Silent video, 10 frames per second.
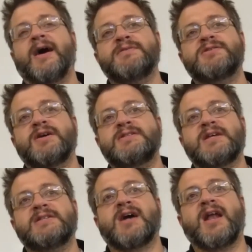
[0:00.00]
so
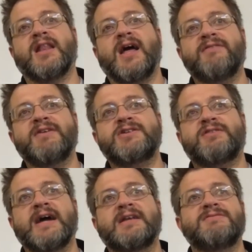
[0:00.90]
it's got a lot of
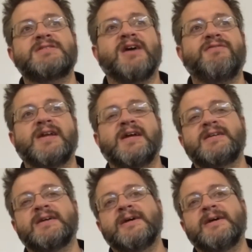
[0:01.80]
interactive stuff in it.